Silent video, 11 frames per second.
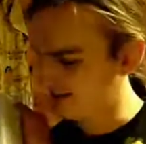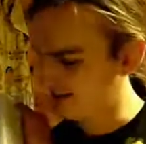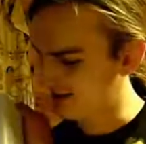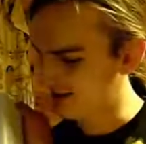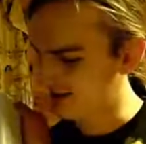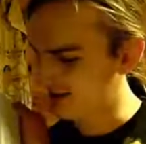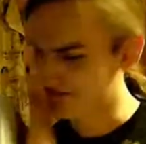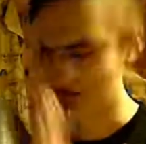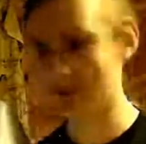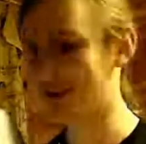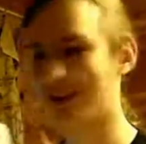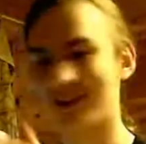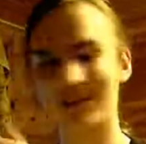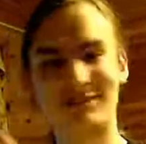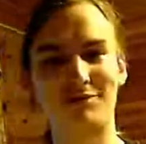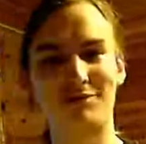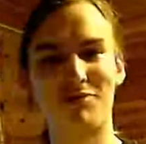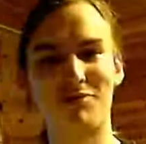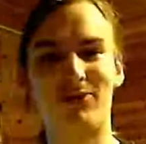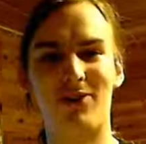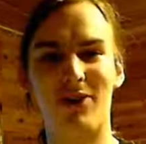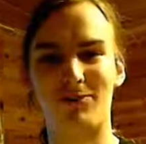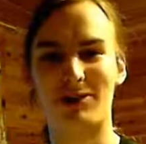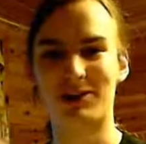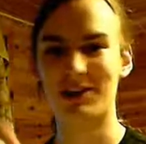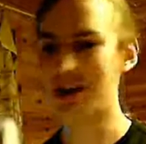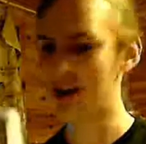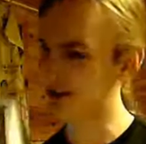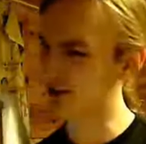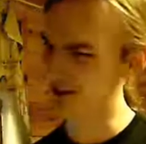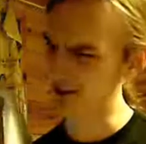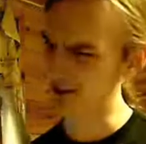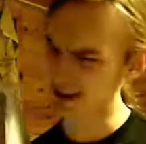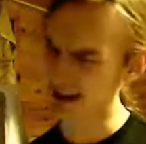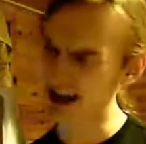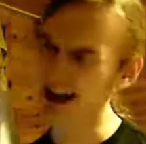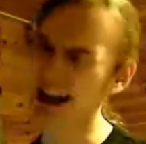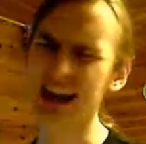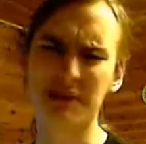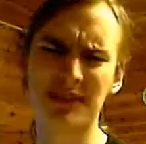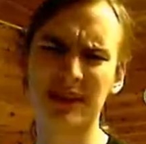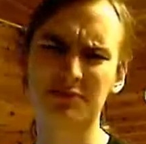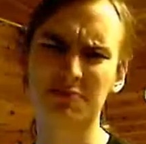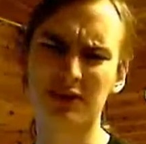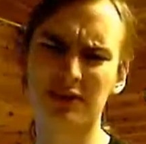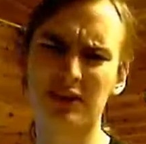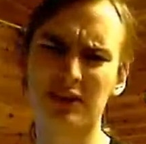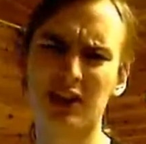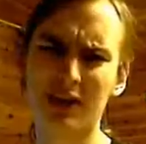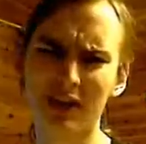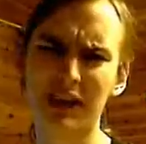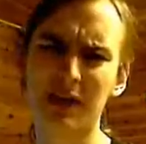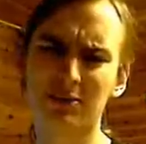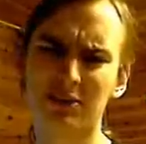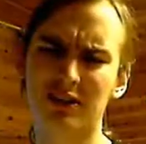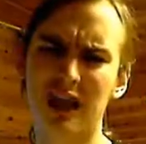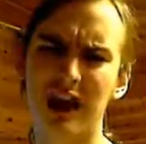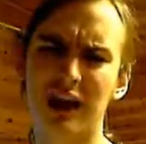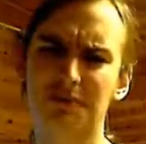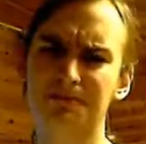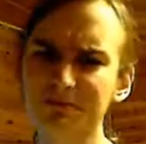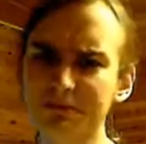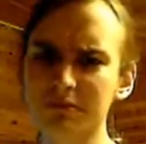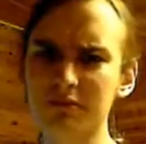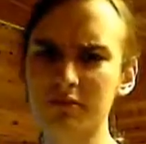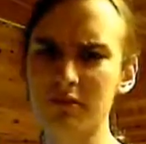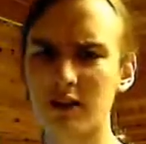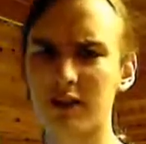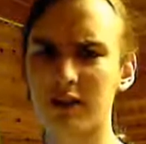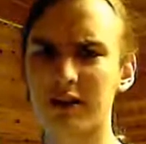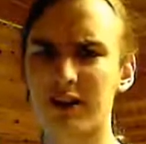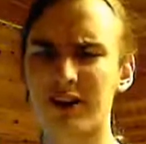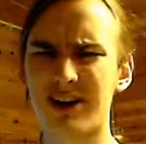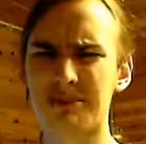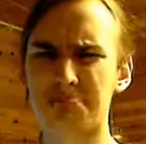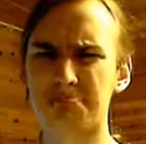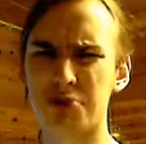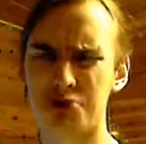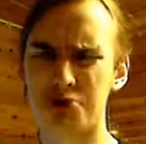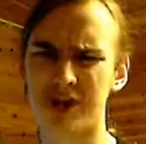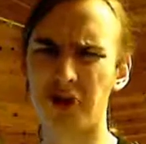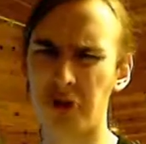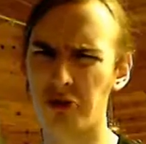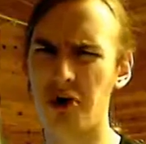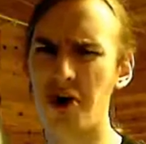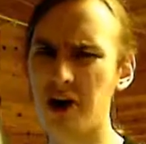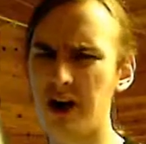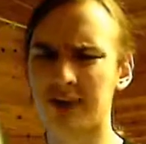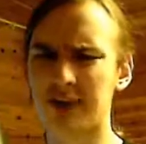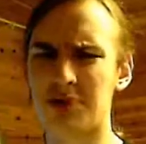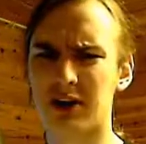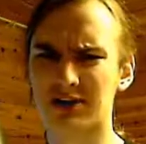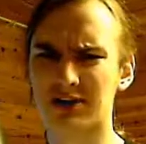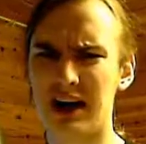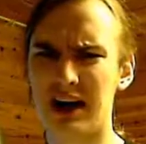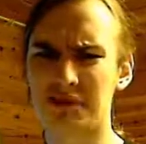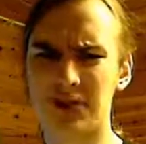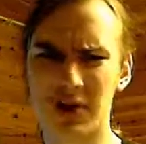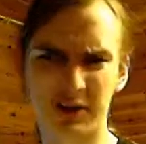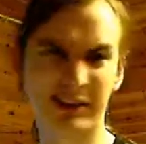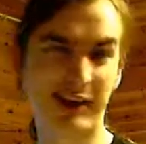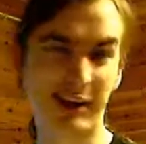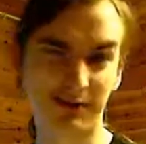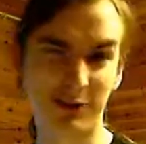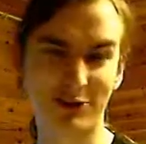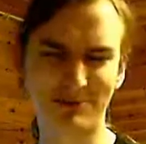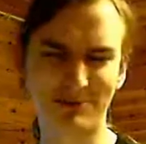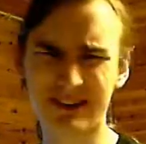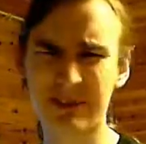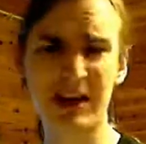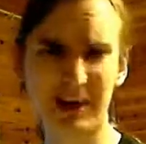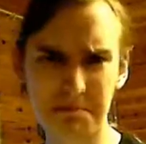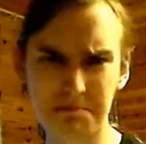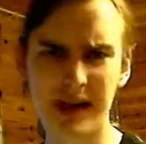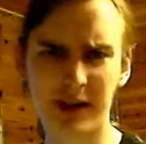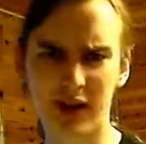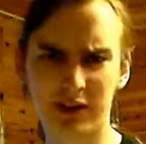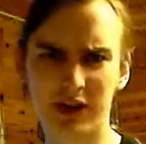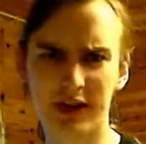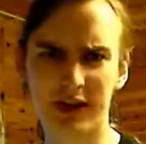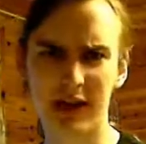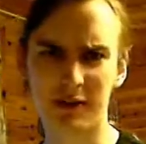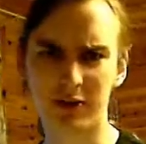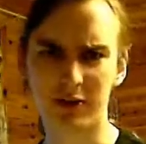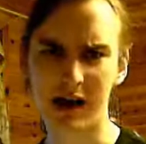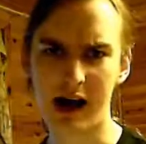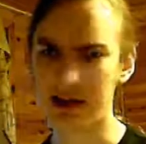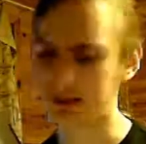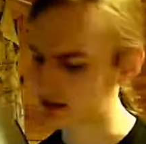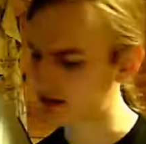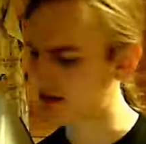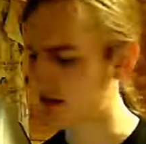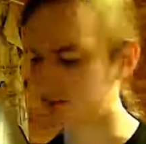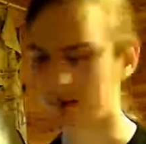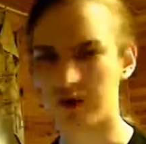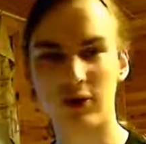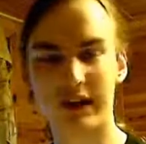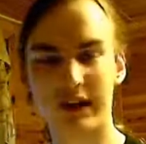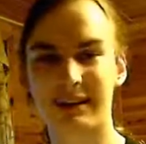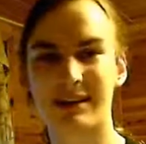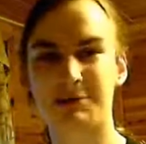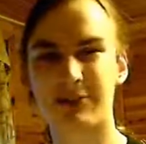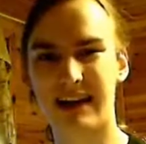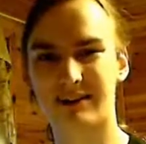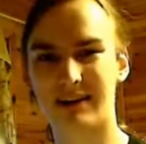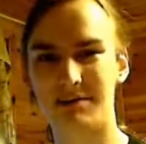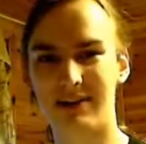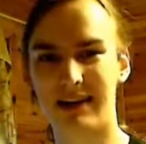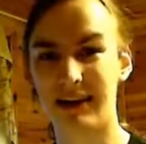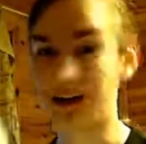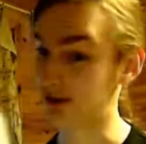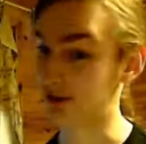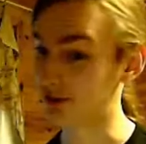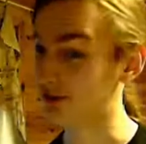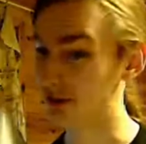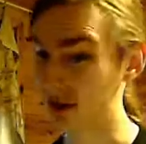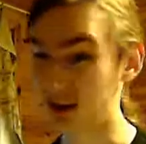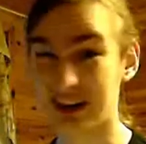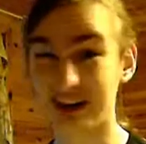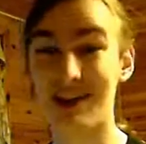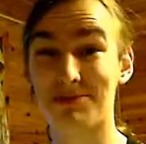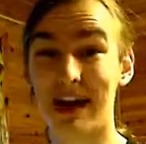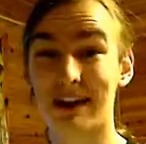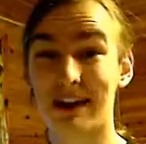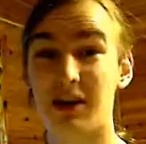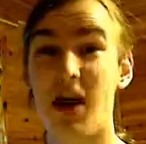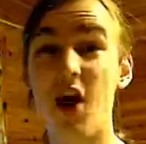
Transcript: I don't know, but it's a small flaw, really. The only thing that I kind of hate about the Xbox is a lot of the games just are kind of pushing all the Xbox Live and the online features, because I'm not a big online gamer guy, and it's just kind of annoying that it keeps asking me that. It's also annoying that it keeps asking,